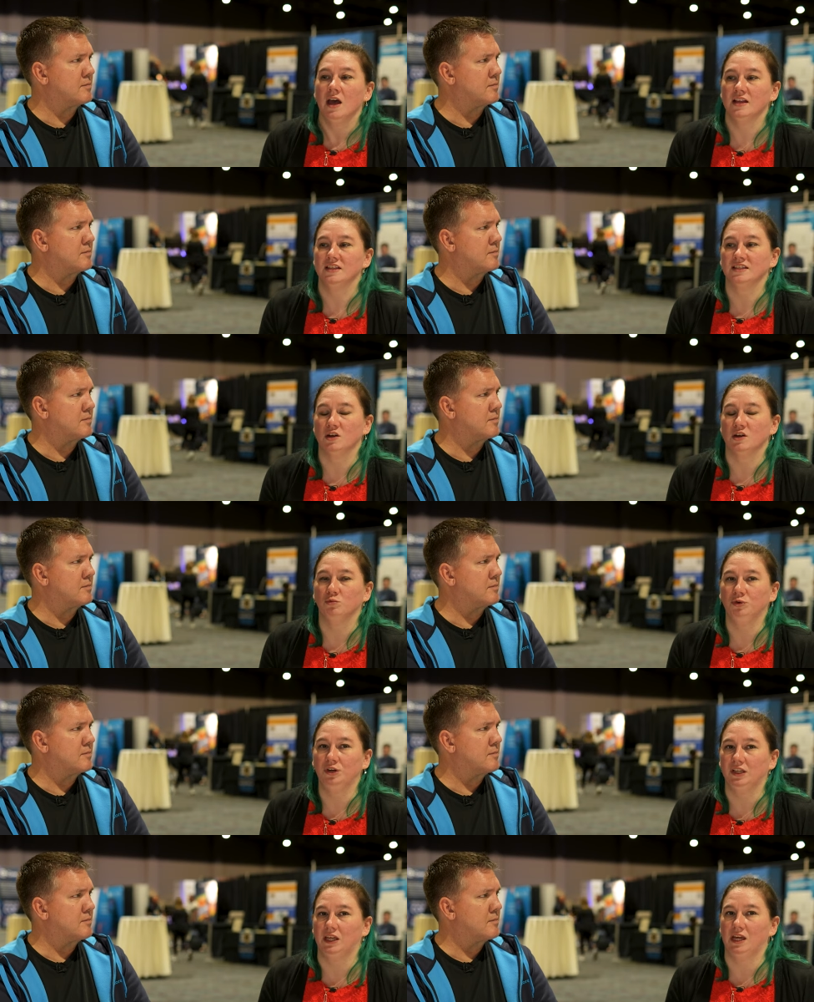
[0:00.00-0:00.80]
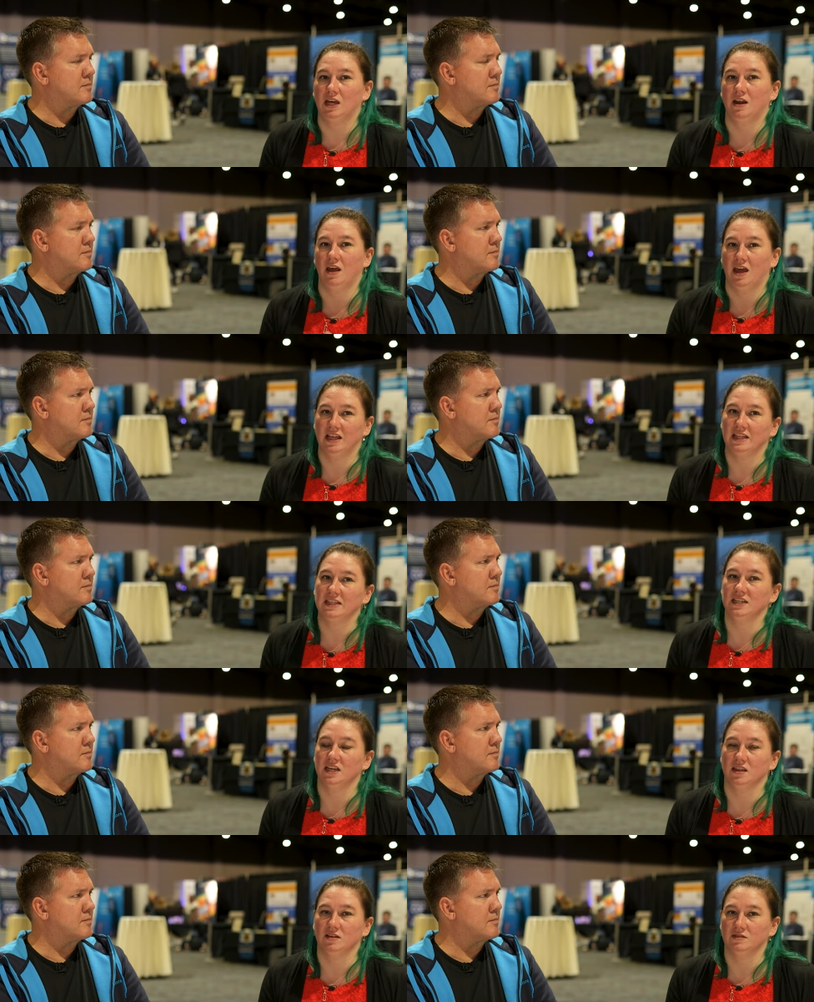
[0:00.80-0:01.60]
Speaker 1: And so really
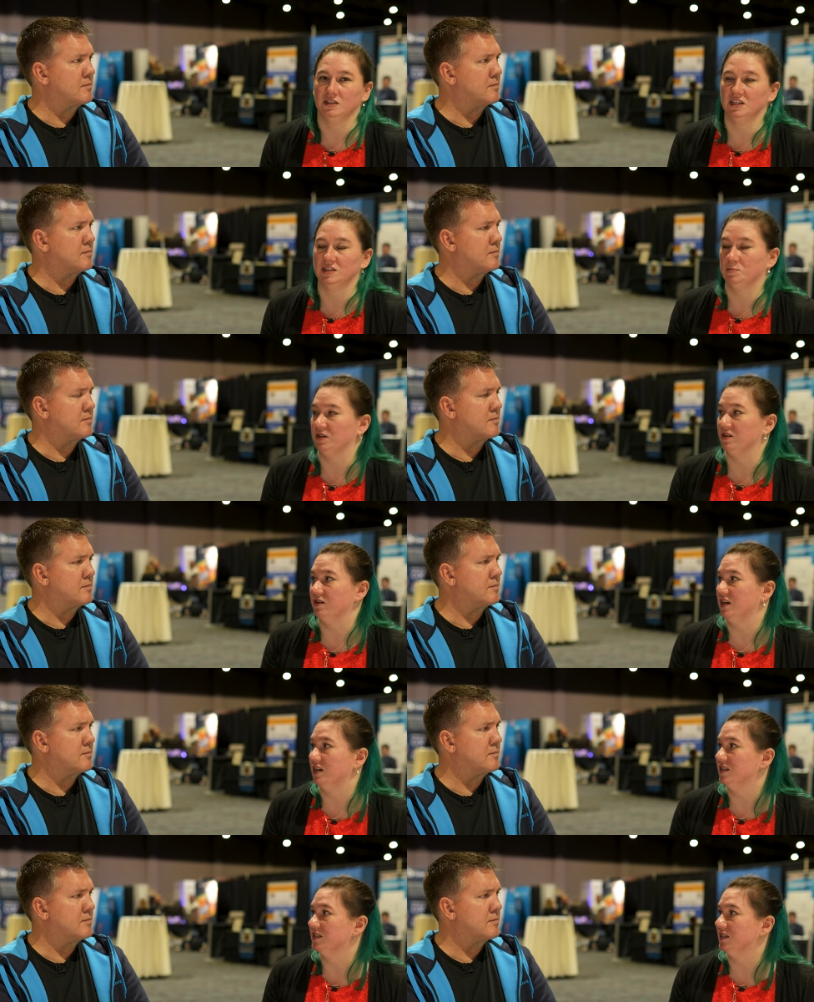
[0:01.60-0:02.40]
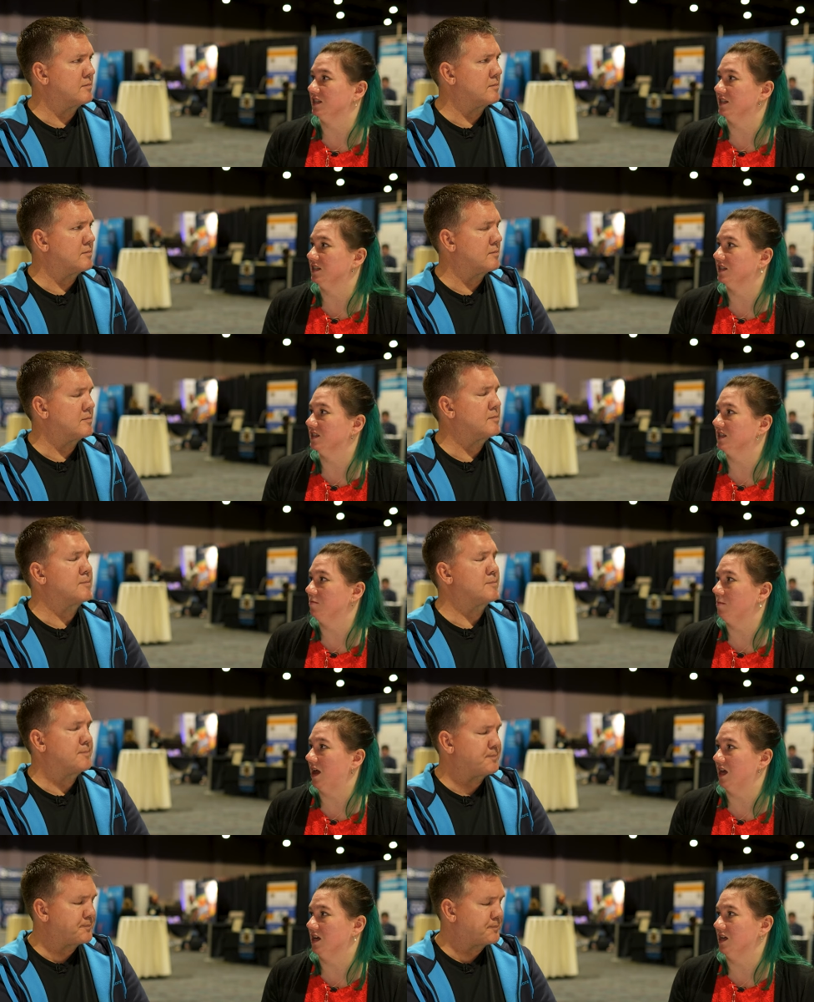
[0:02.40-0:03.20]
enhancing those experiences to
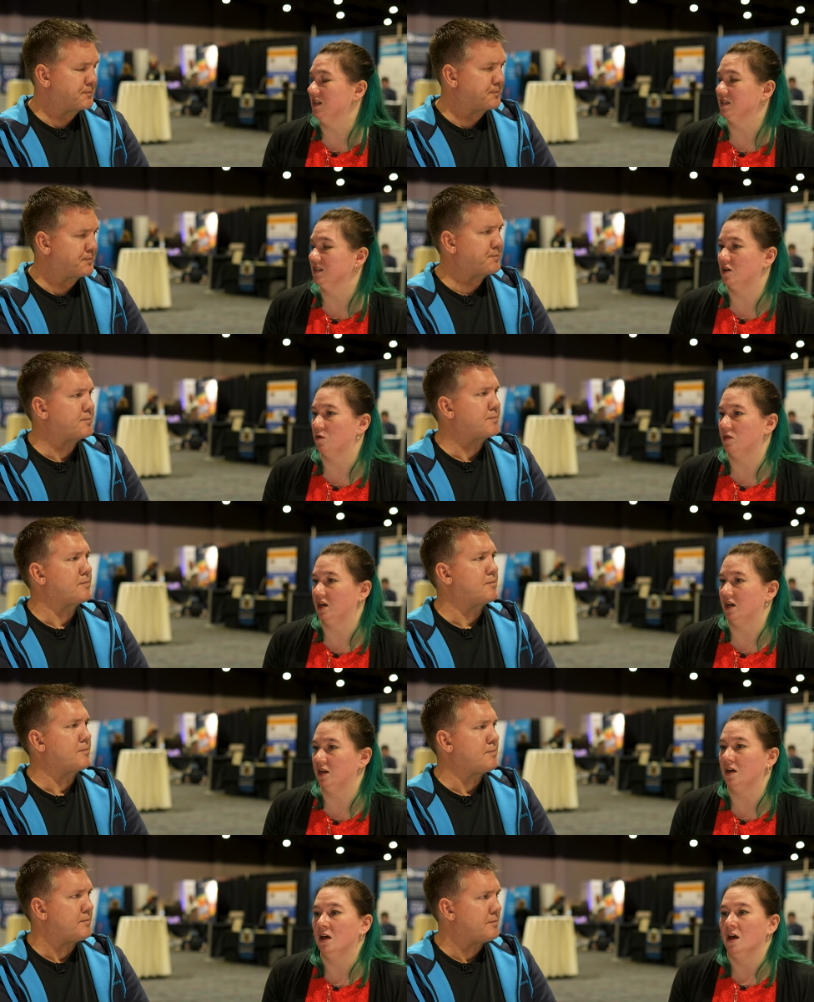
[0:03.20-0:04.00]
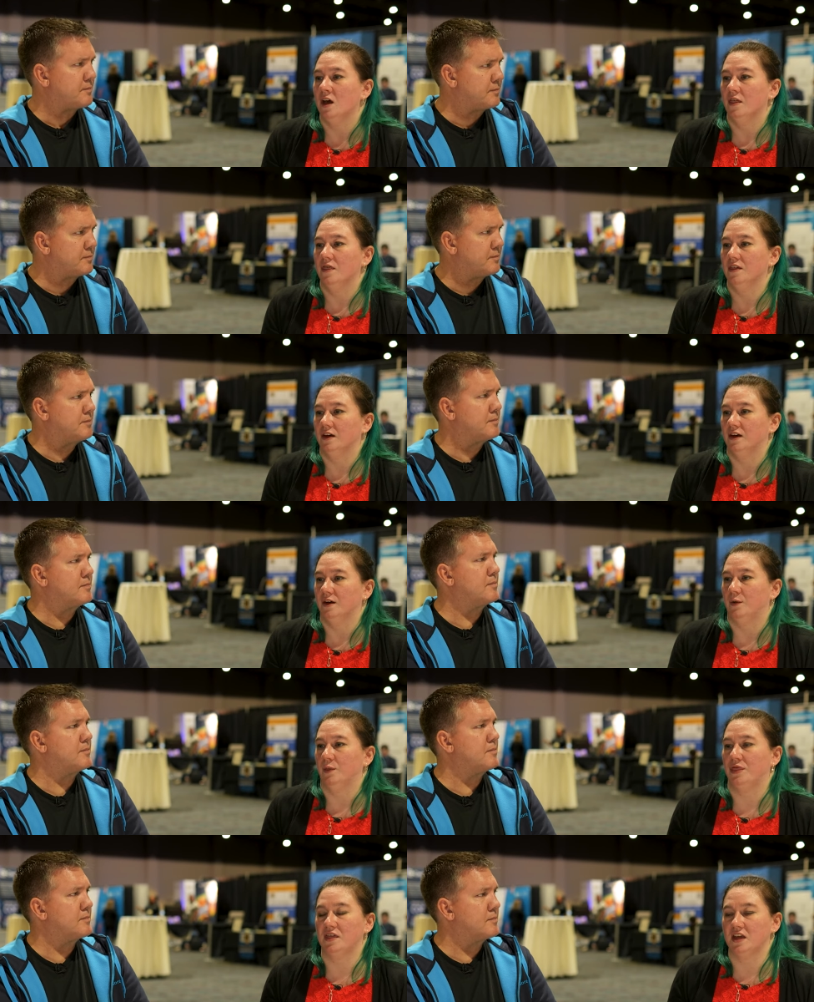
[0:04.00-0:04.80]
make it so that
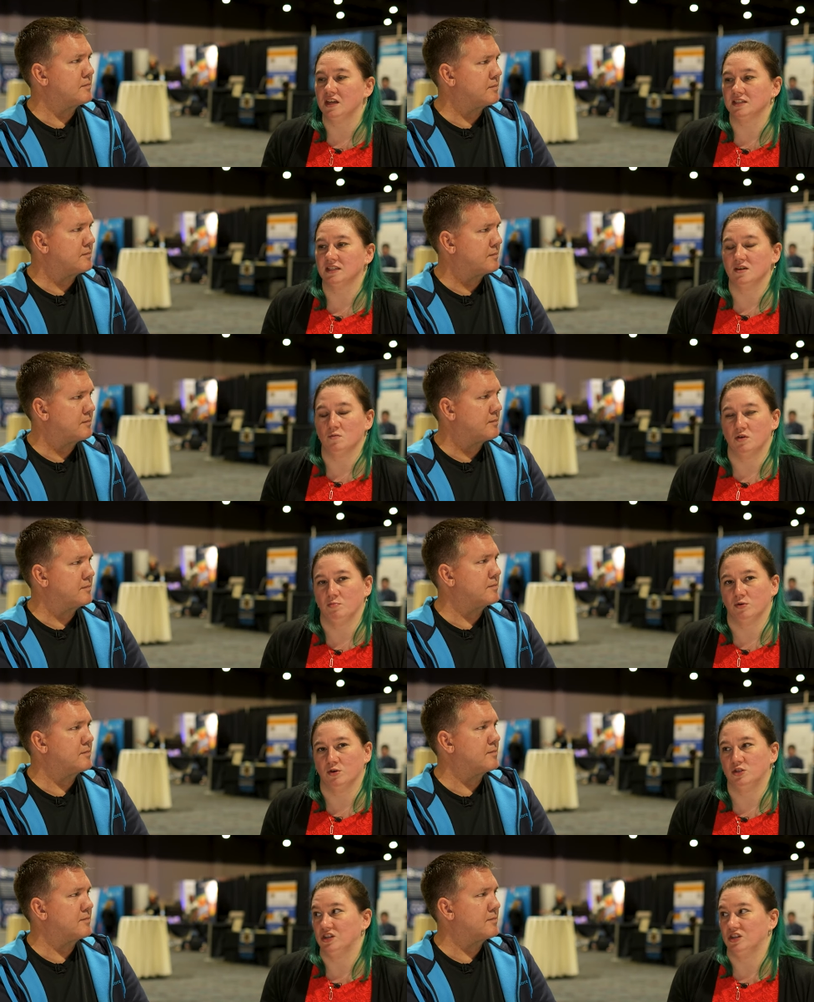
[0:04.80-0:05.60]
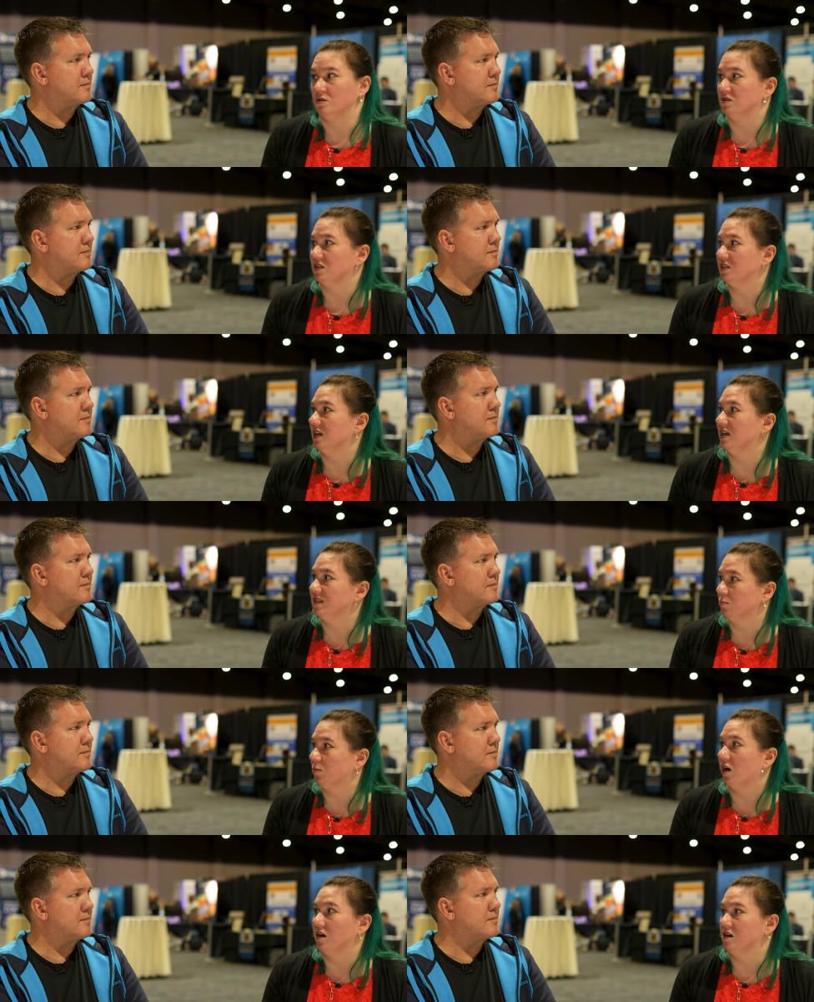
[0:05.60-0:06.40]
the things that we produce as a
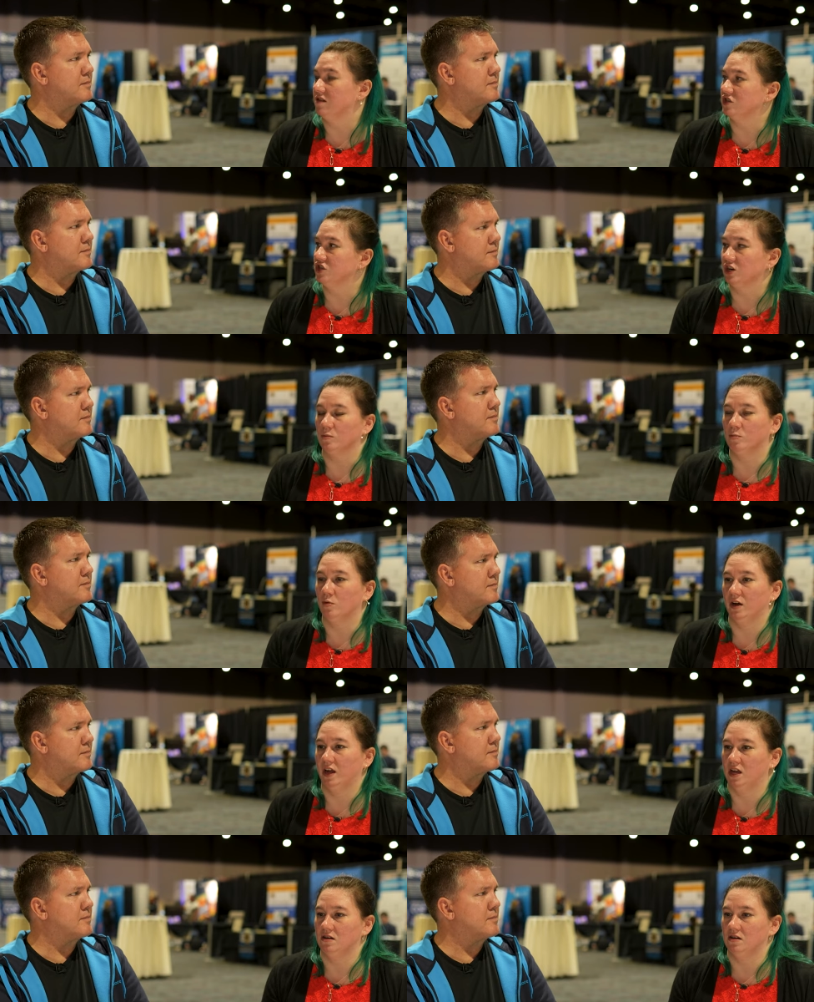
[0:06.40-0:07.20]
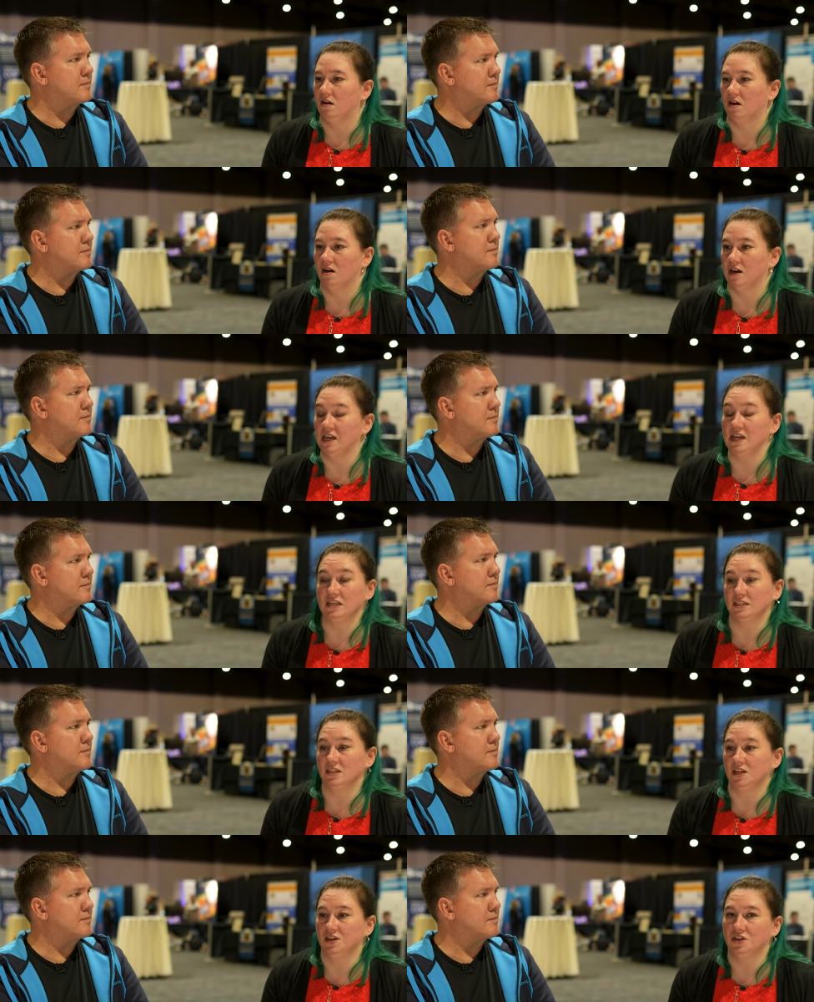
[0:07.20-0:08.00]
part of SharePoint are
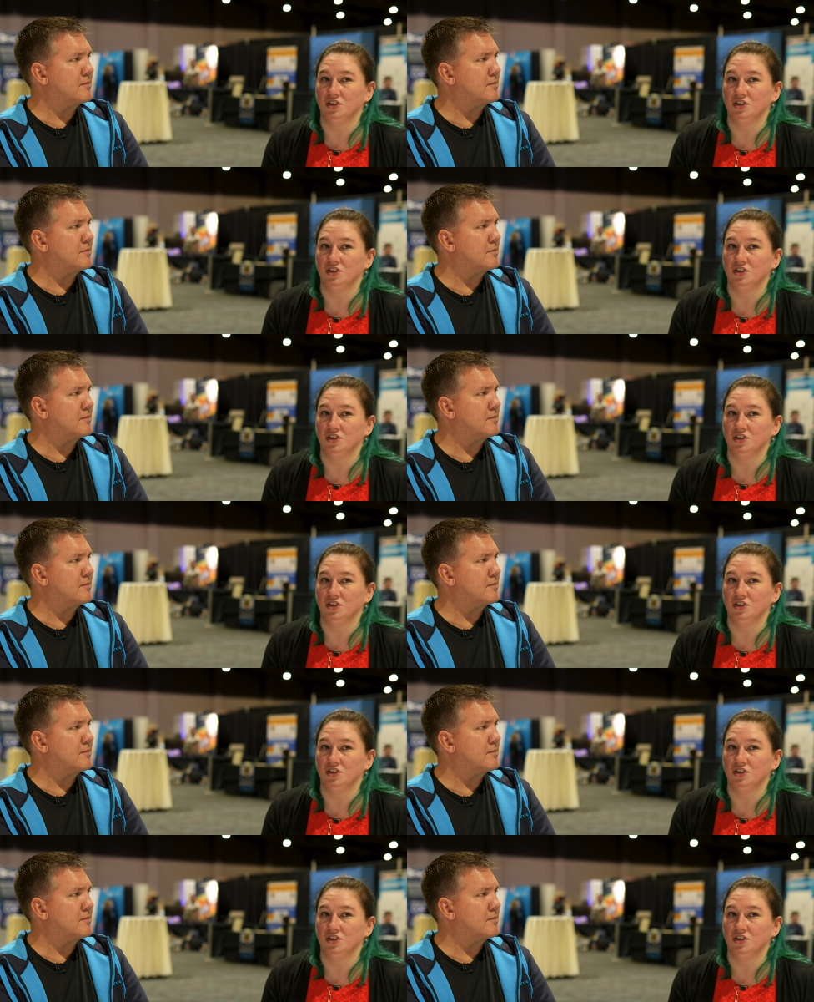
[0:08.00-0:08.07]
easy to